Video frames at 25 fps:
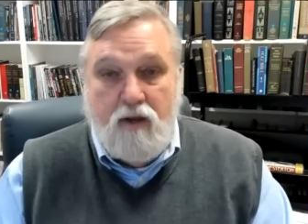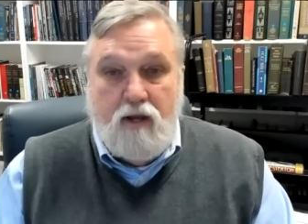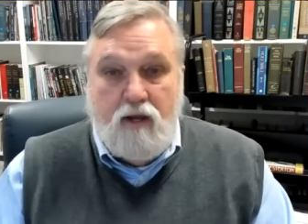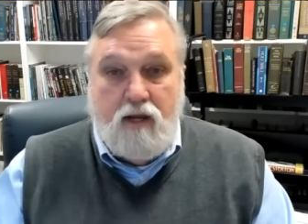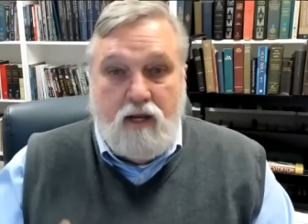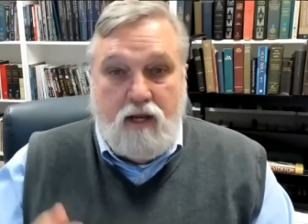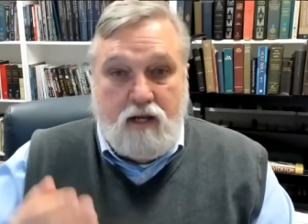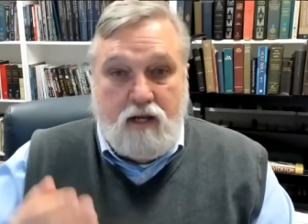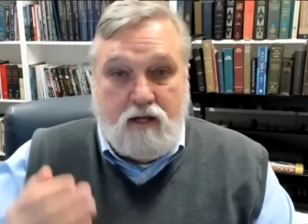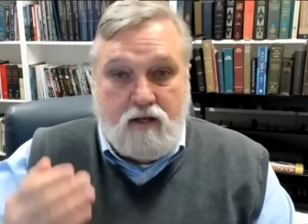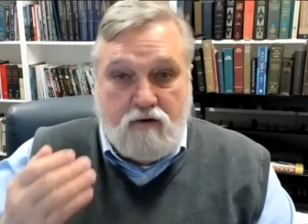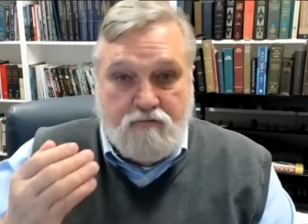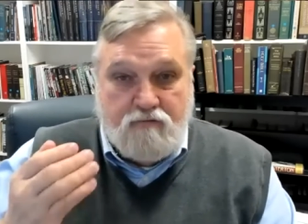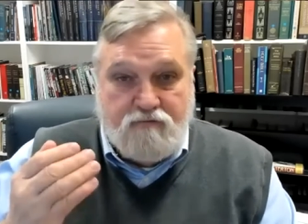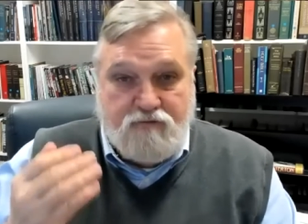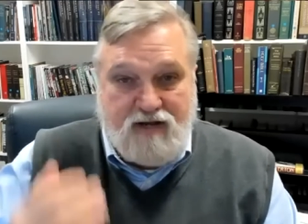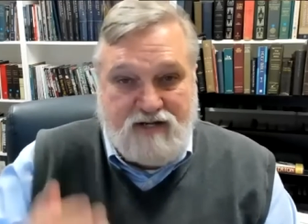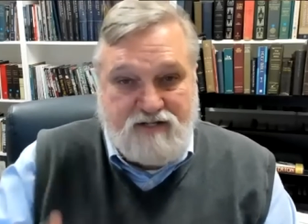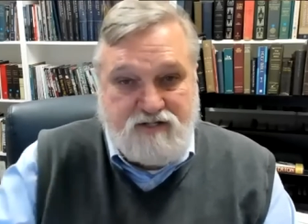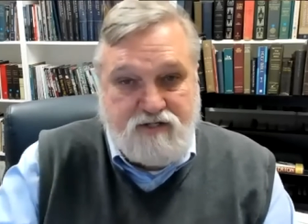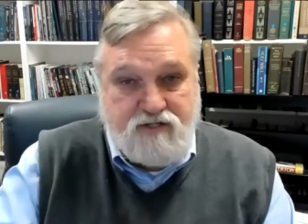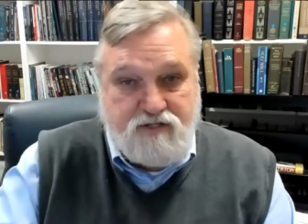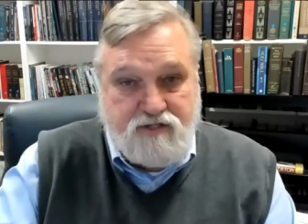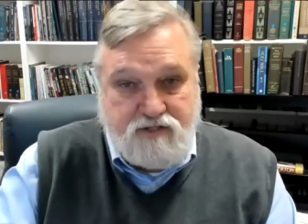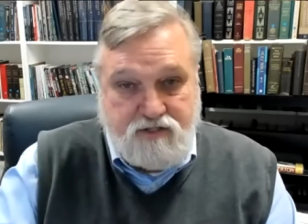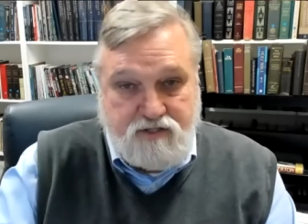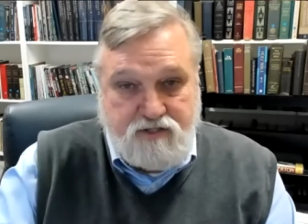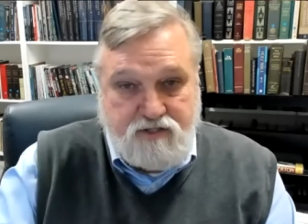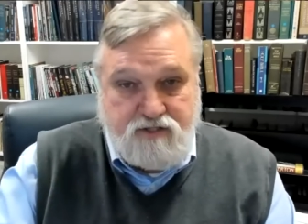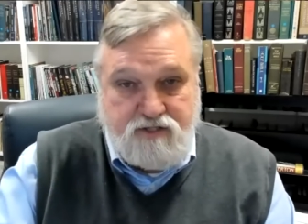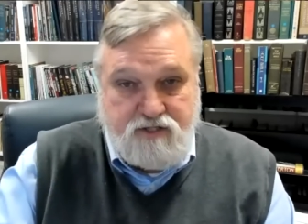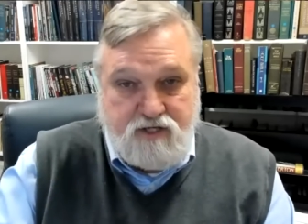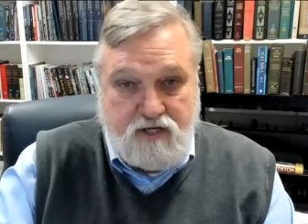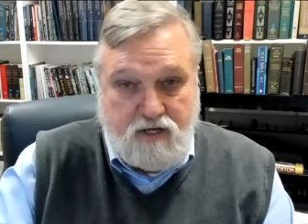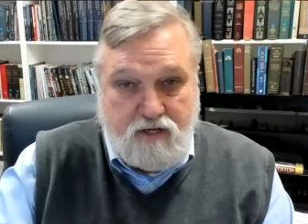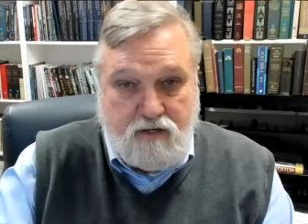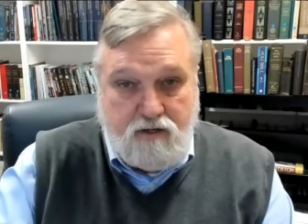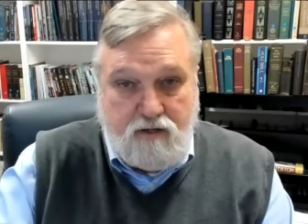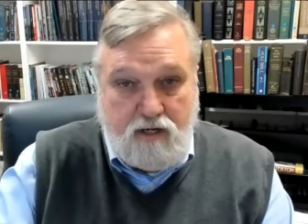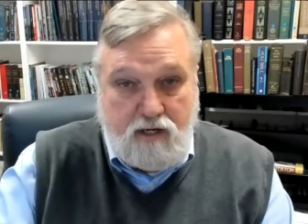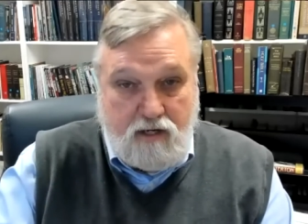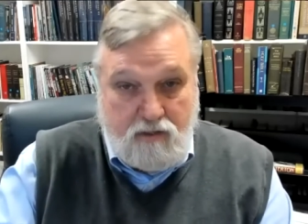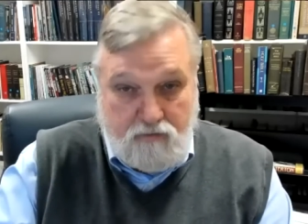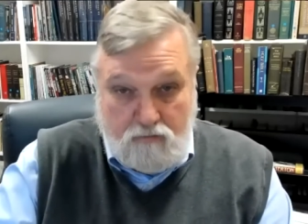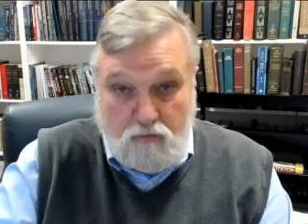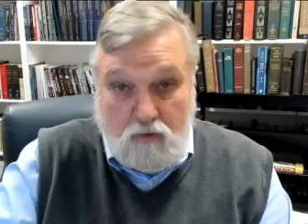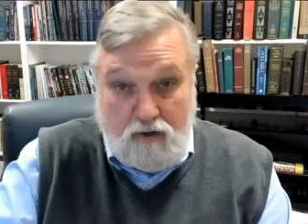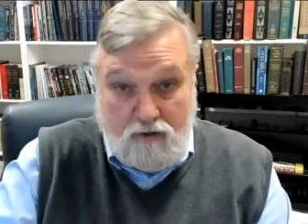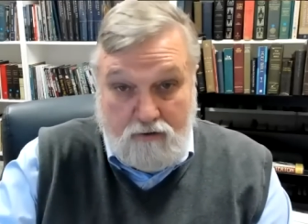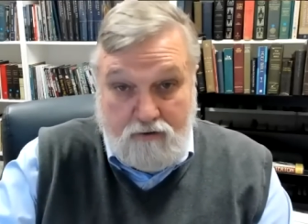He confesses the sin.
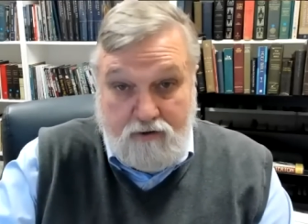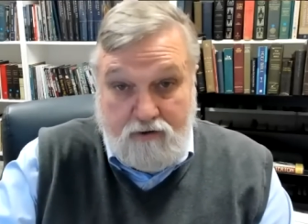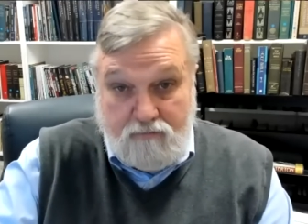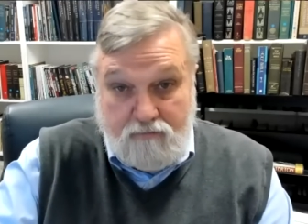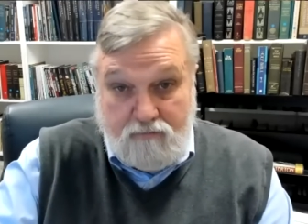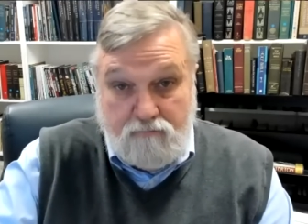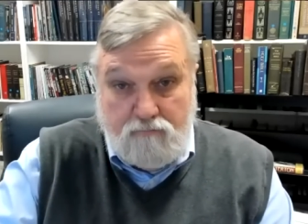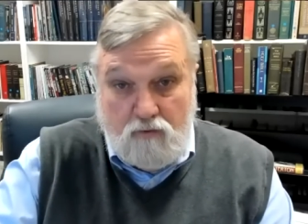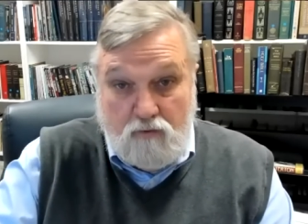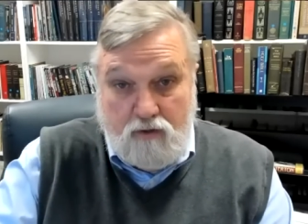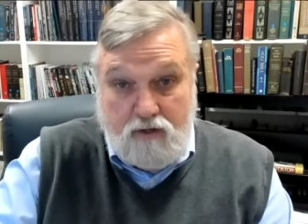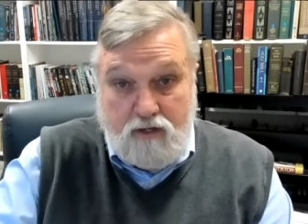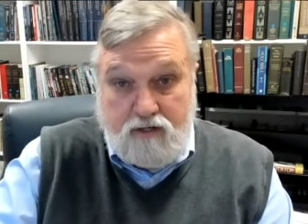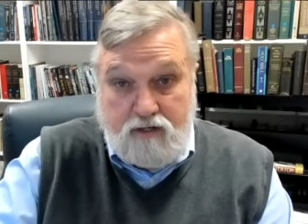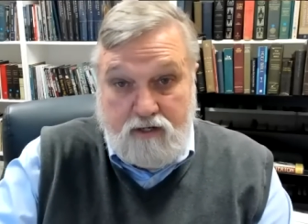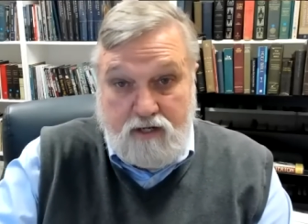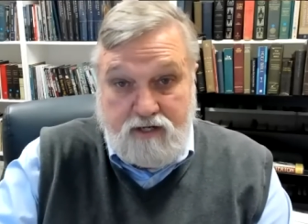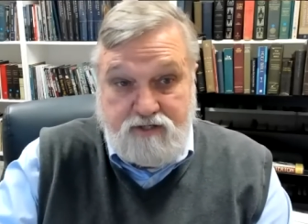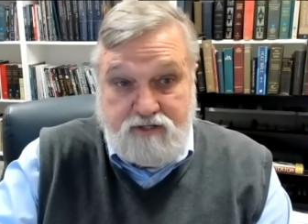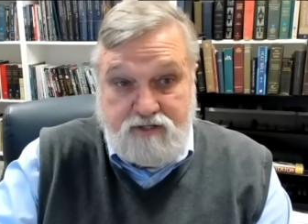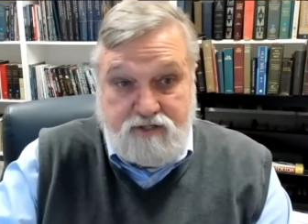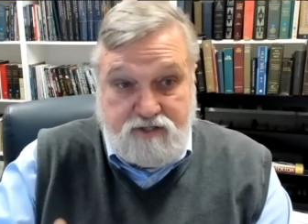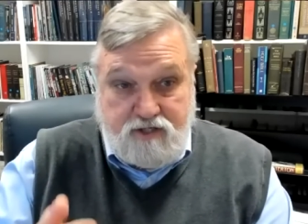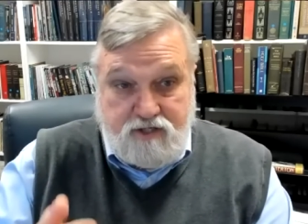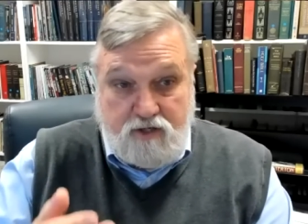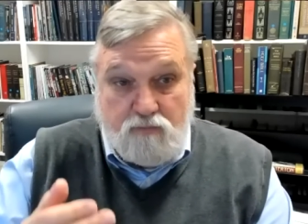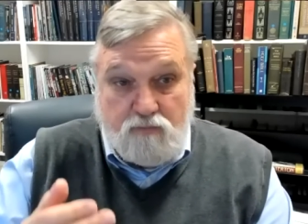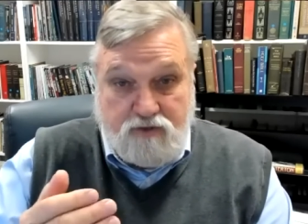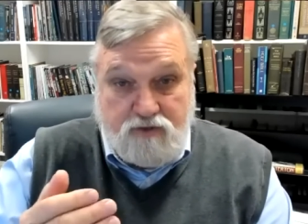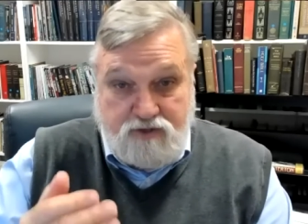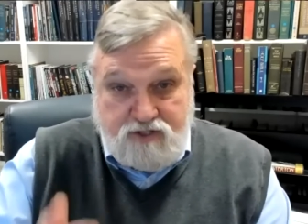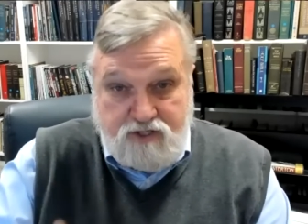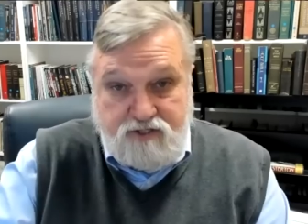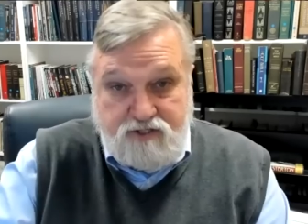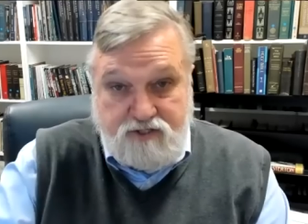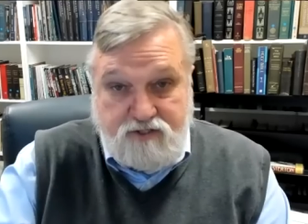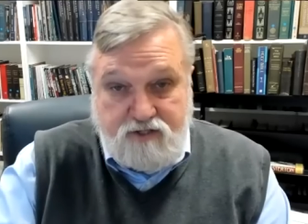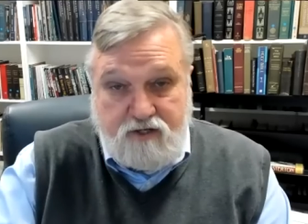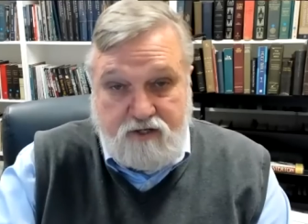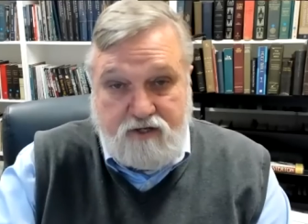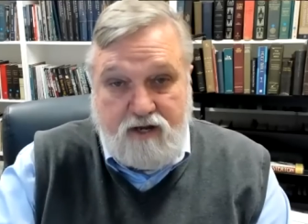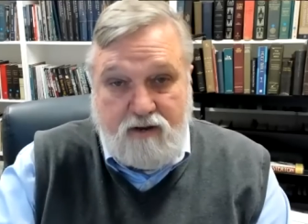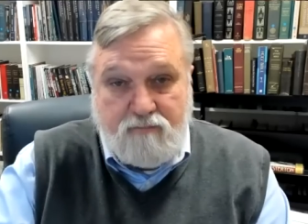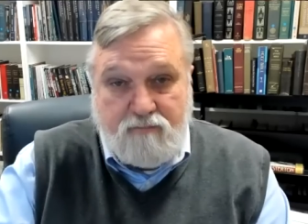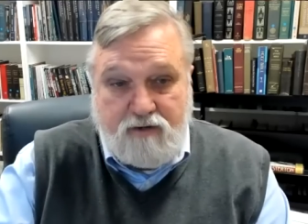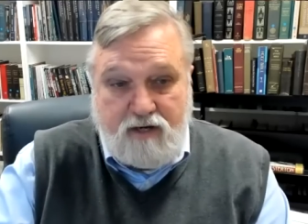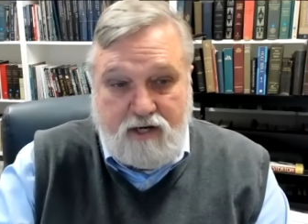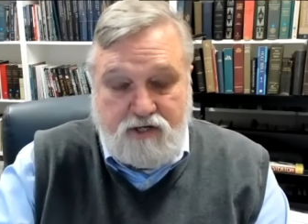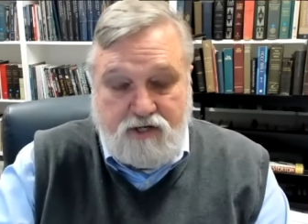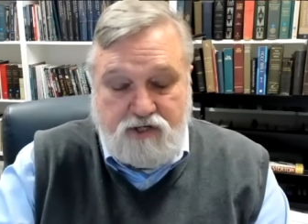It, well, he what he does is he resists the
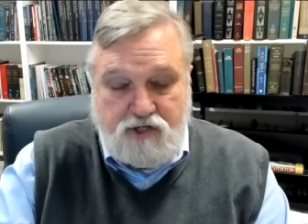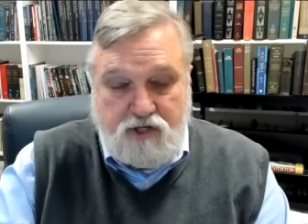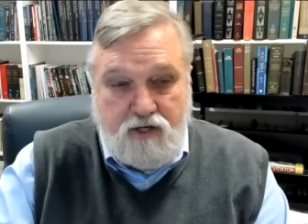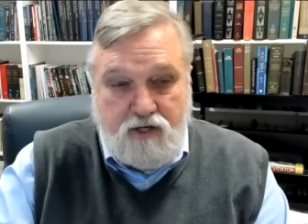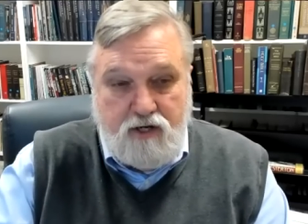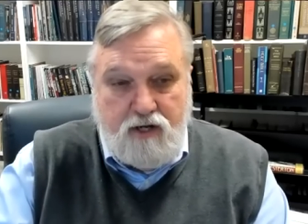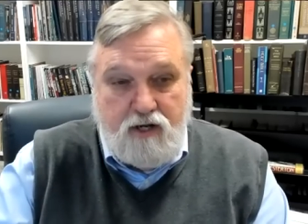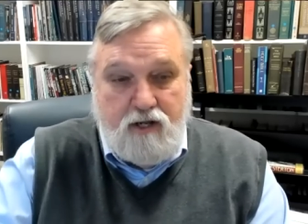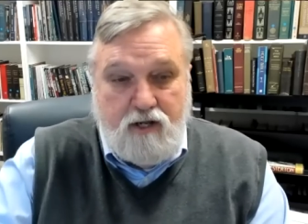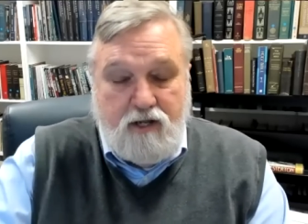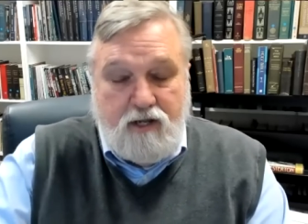temptation.